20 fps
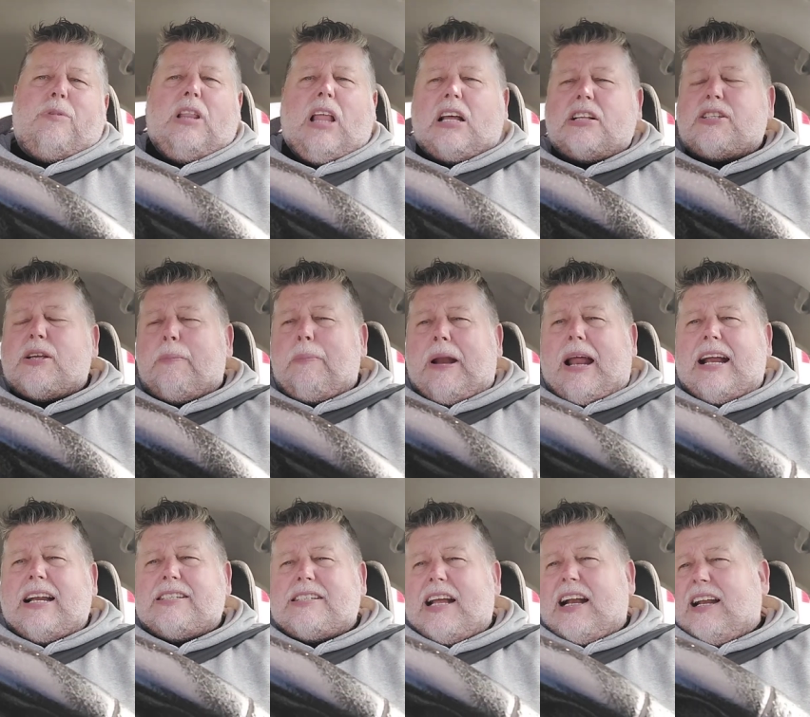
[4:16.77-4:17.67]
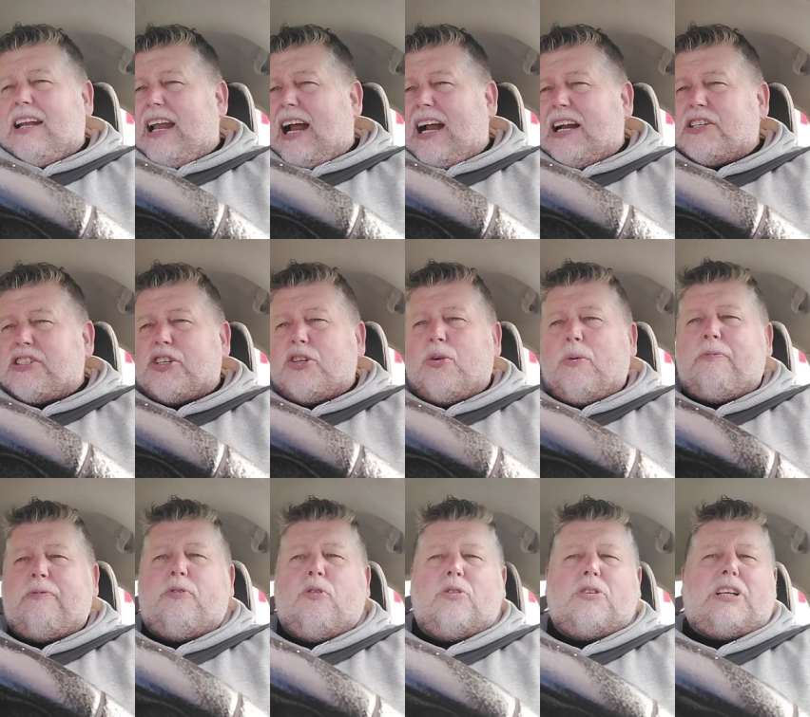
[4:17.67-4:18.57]
Lots of players there. Larson
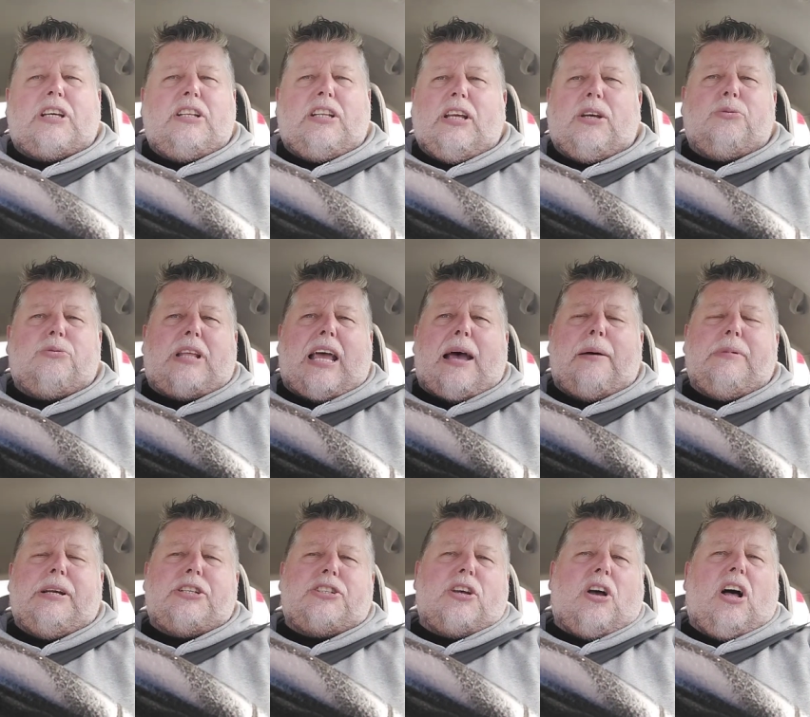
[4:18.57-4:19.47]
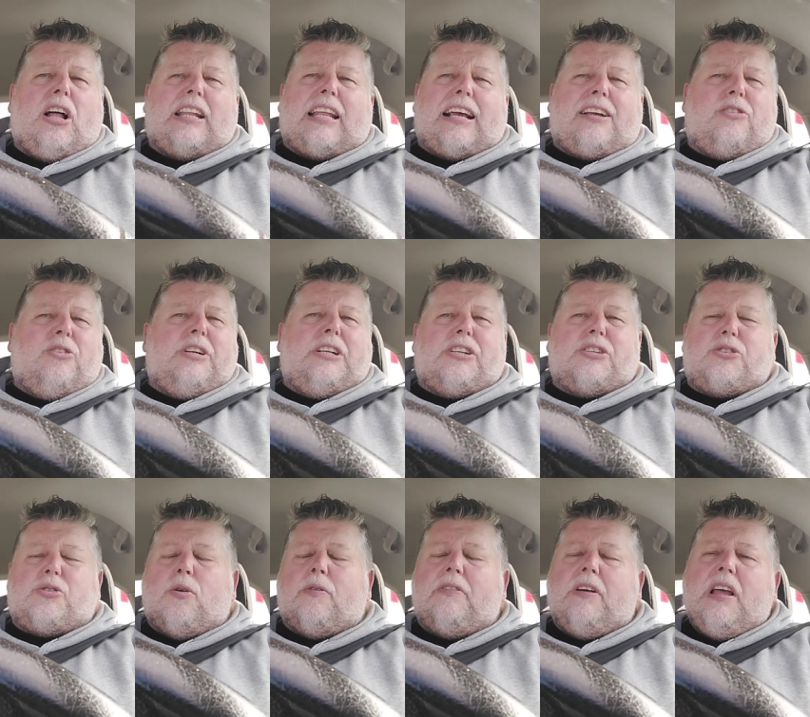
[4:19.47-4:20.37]
up front can do damage, all that kind of
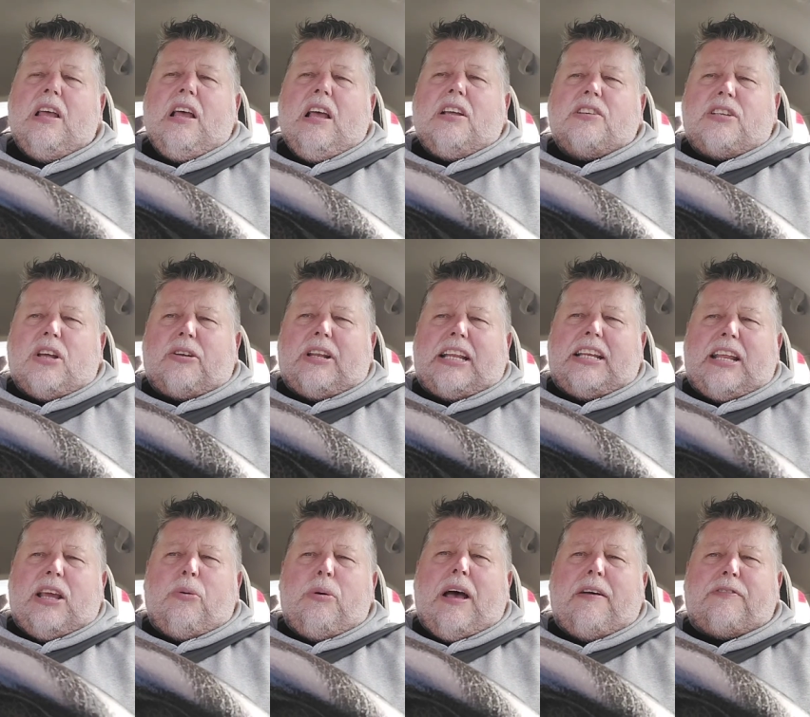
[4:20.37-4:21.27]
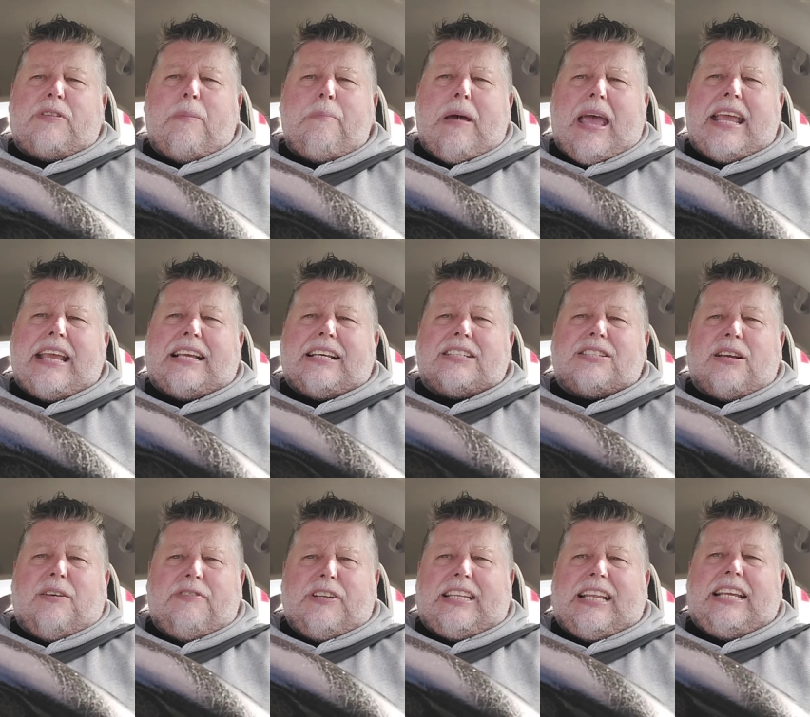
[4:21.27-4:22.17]
stuff. So they do have the makings
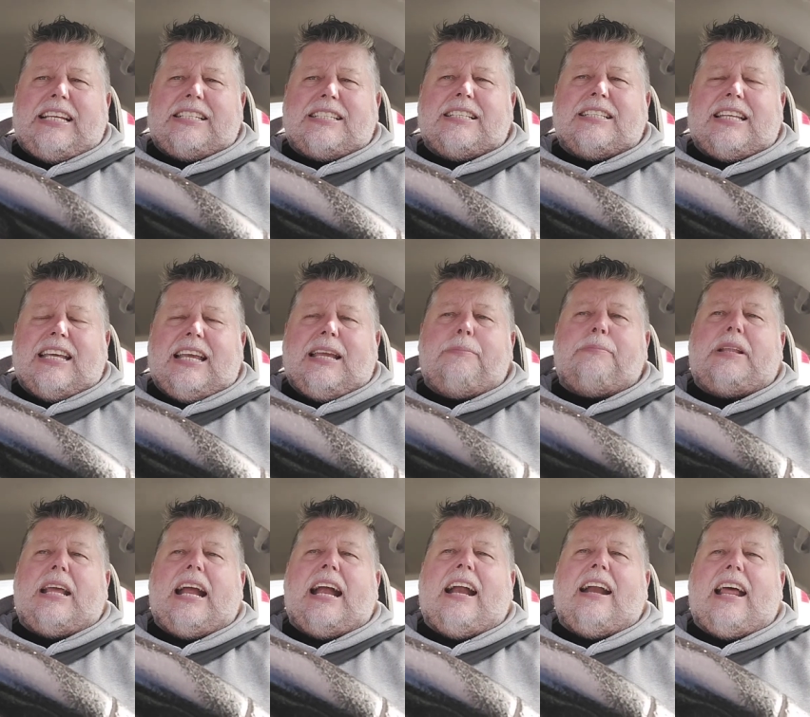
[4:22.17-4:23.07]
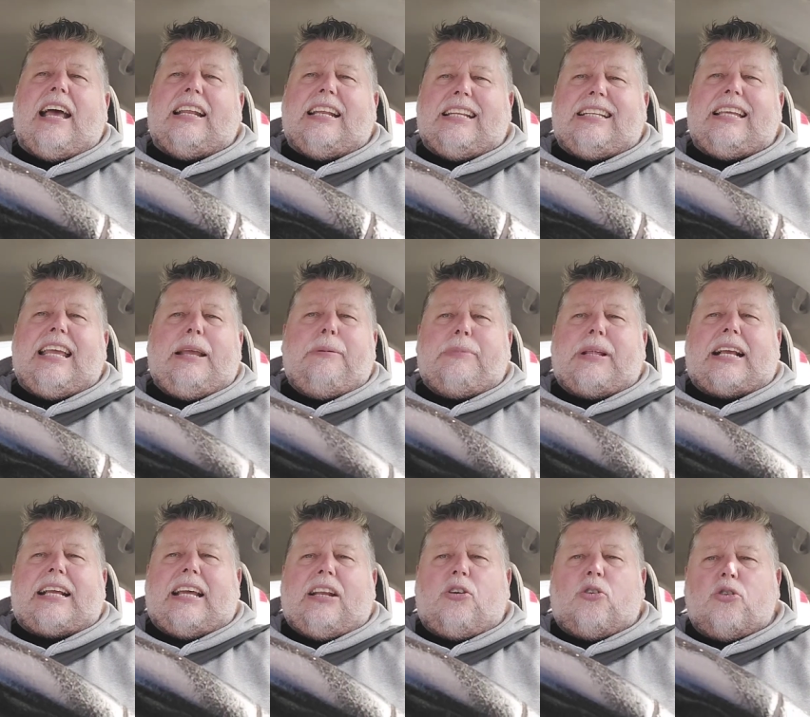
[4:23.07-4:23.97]
of a decent team there, and a team
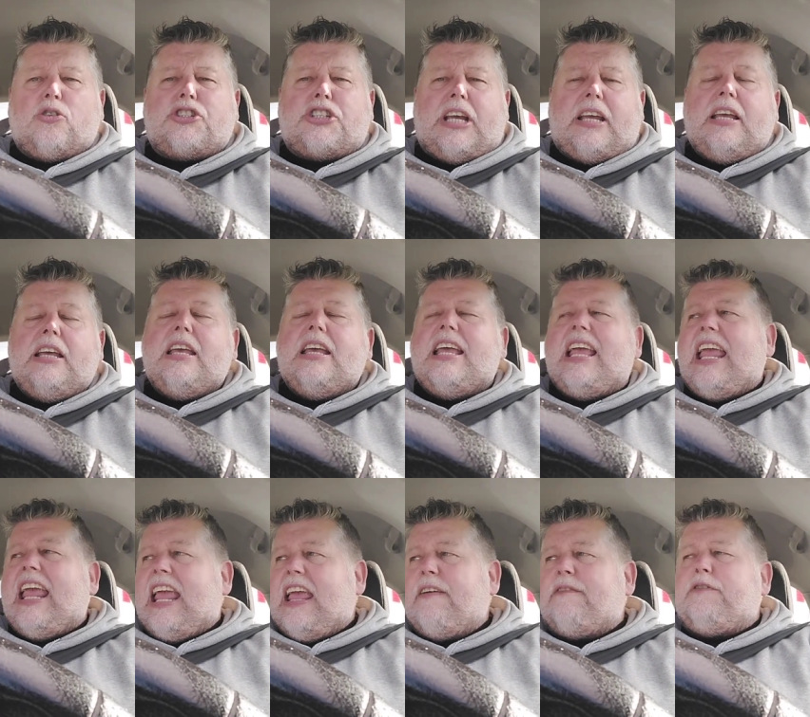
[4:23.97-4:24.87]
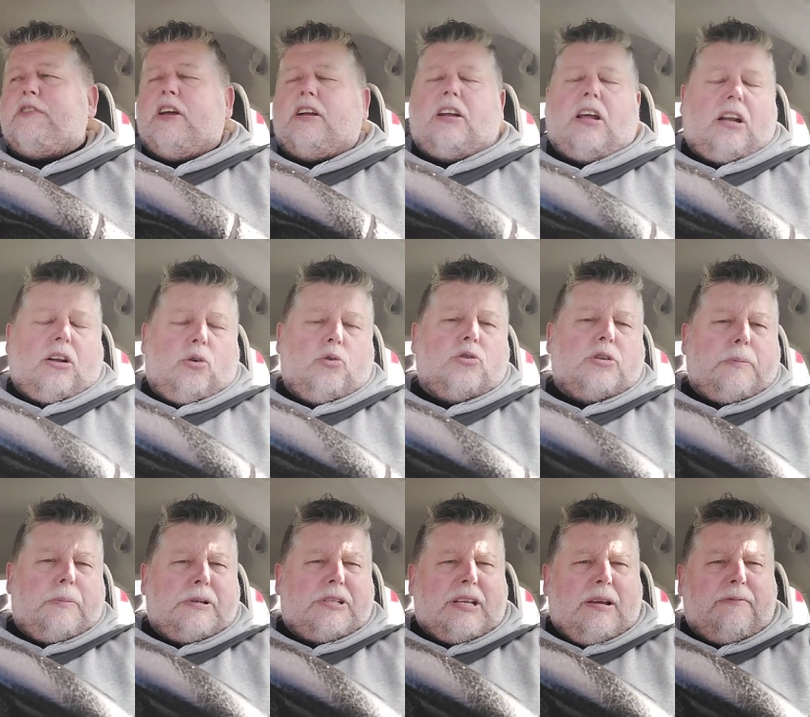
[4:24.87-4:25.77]
that can hurt you if you're not
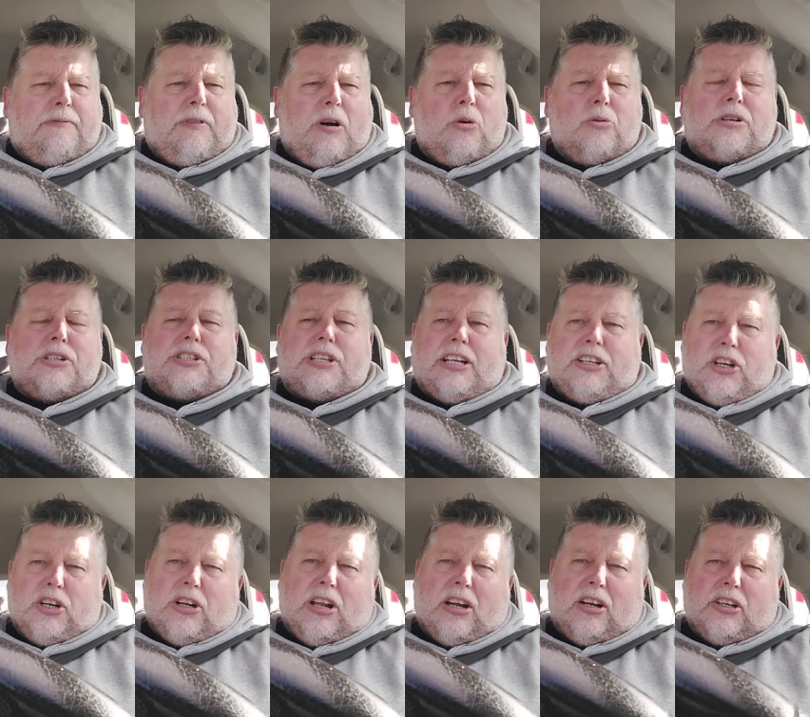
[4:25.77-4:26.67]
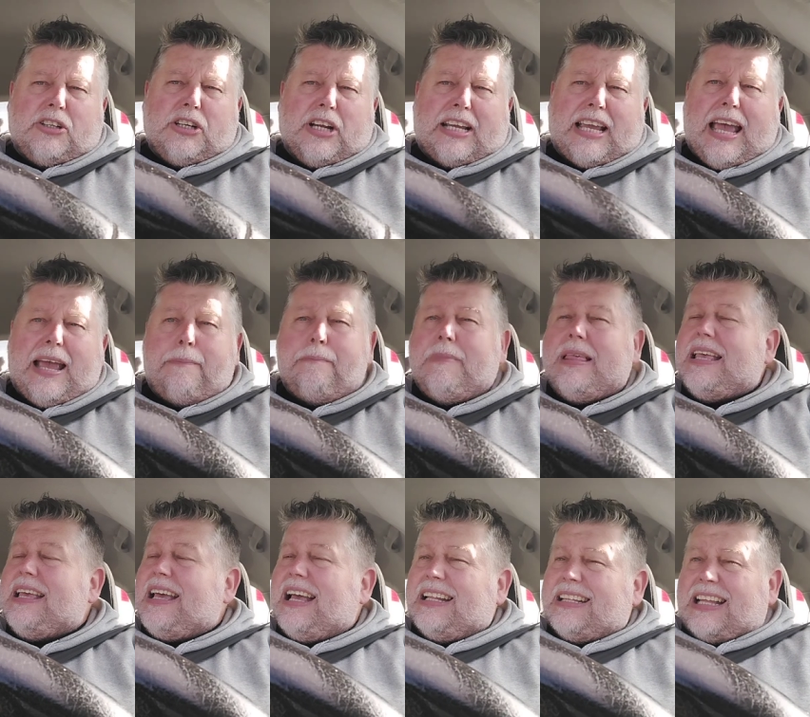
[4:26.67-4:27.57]
100% focused and you're not on your game.
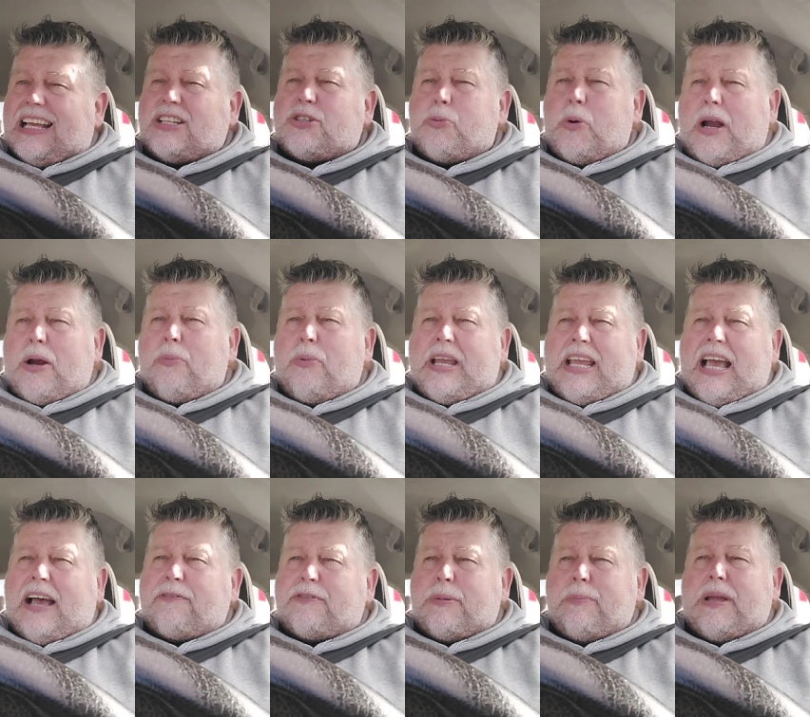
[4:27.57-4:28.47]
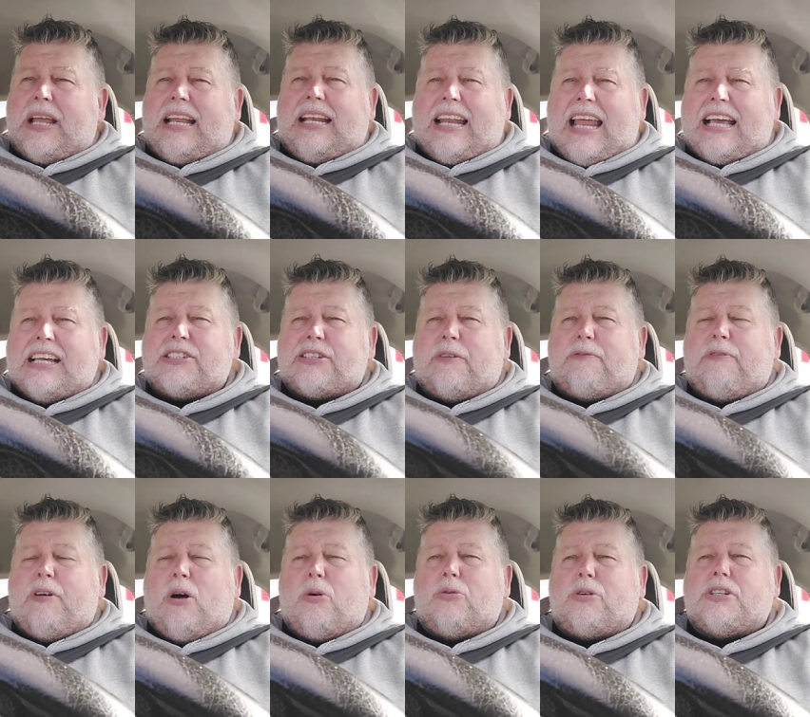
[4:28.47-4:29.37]
And that's where we have to be, laser
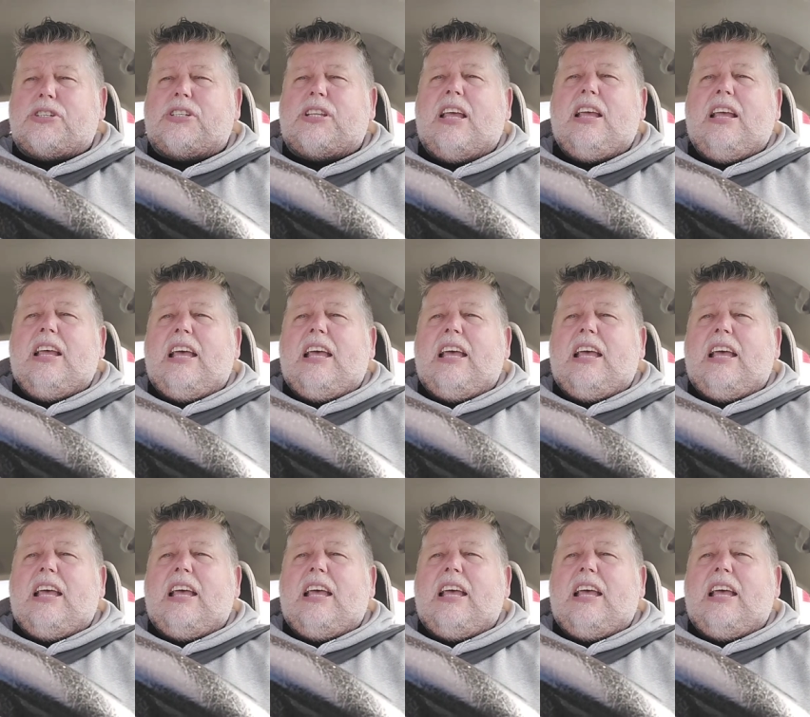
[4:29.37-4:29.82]
focused.